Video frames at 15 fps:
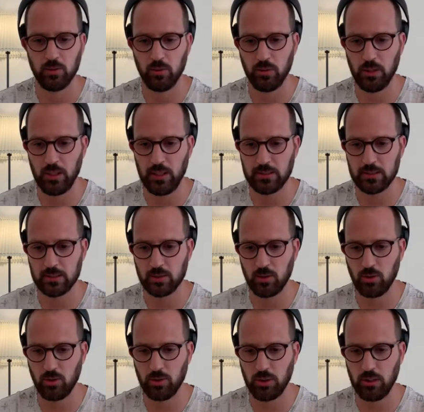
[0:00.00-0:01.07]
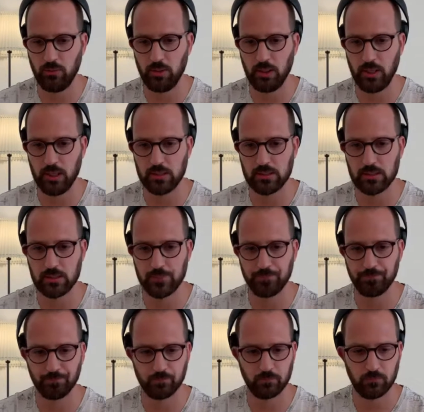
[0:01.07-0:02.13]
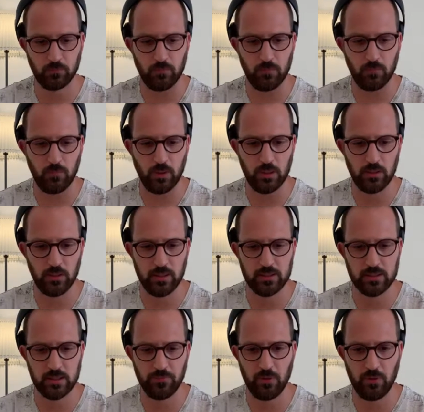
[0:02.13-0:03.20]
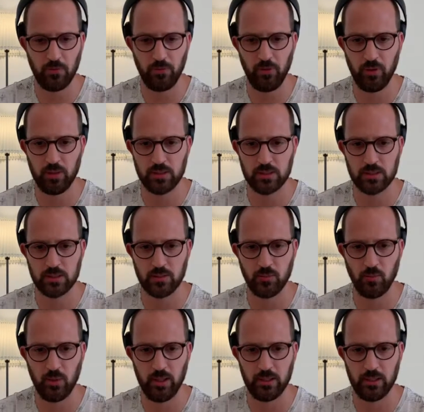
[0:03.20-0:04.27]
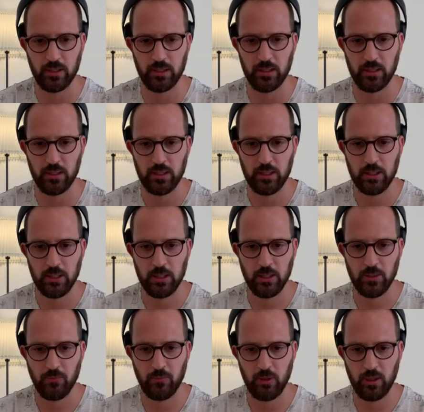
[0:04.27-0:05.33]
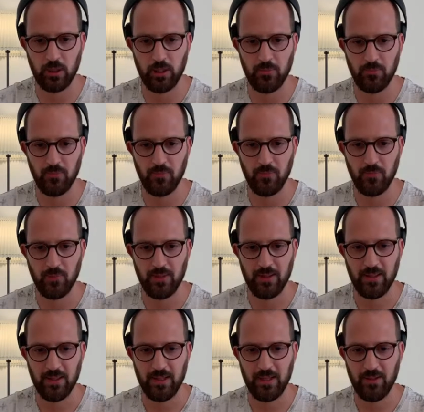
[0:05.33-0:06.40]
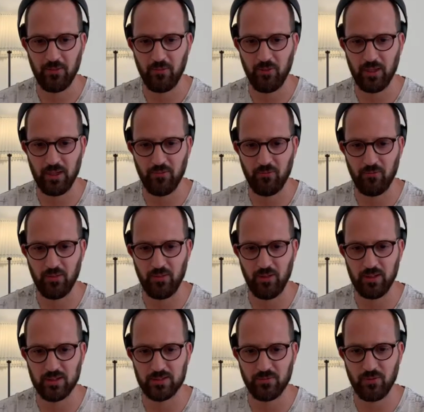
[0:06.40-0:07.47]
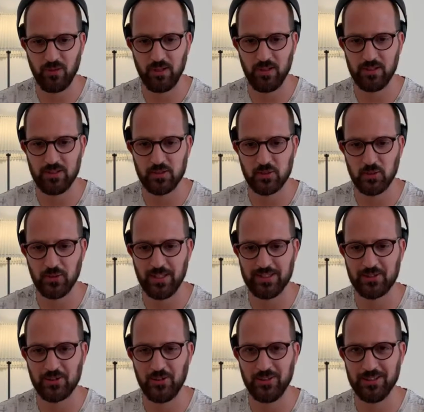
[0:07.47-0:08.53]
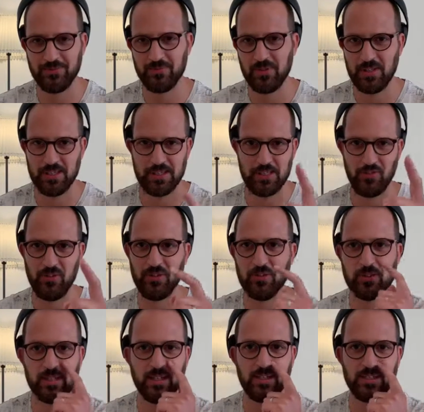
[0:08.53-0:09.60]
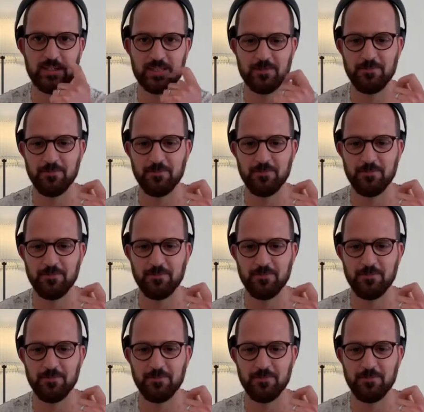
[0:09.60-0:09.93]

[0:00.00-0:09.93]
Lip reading: let's call our guest. Let's see if everything's ready for him. I think everything's fine. So let's call him. See you in 2 seconds.